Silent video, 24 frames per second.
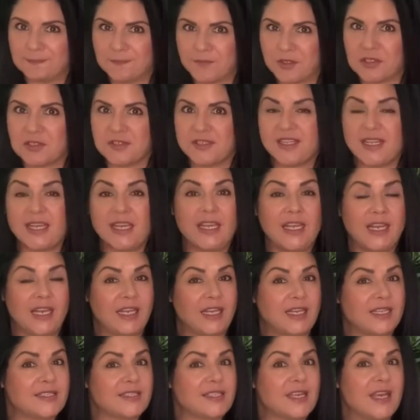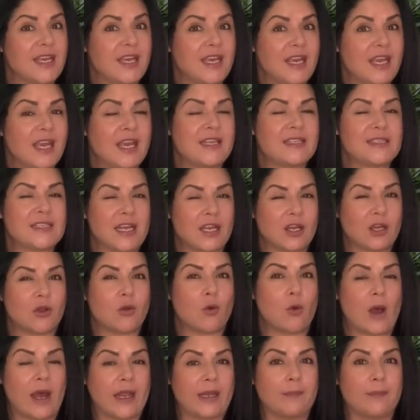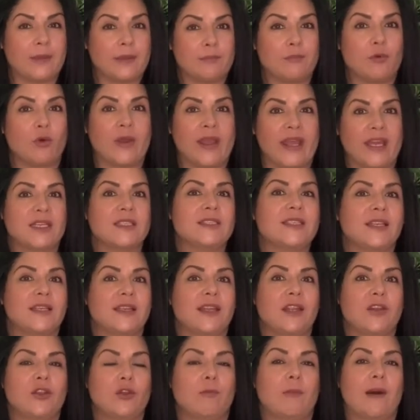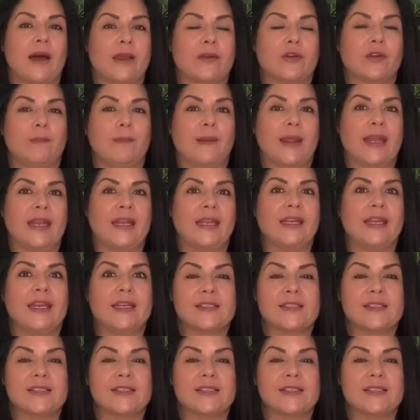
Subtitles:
because the healing is quite a bit more hectic than your microblading.